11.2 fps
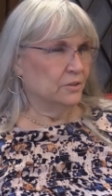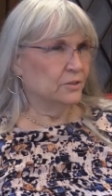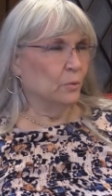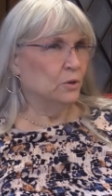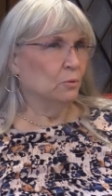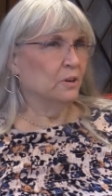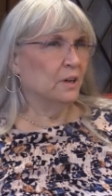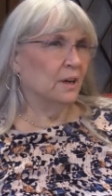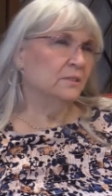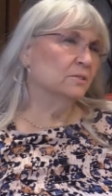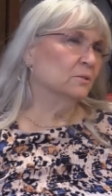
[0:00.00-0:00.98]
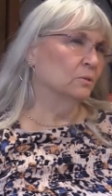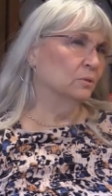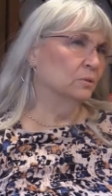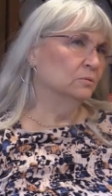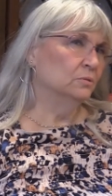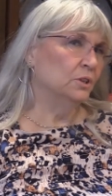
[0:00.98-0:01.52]
So when you were in high
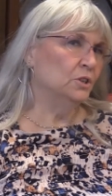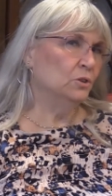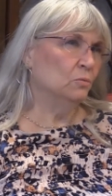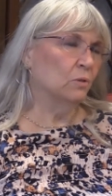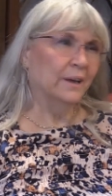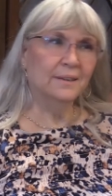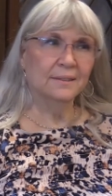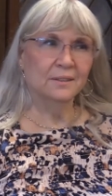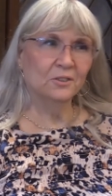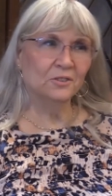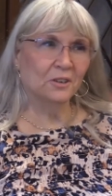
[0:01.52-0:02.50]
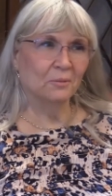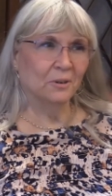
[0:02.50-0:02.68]
school, did you write? Did you start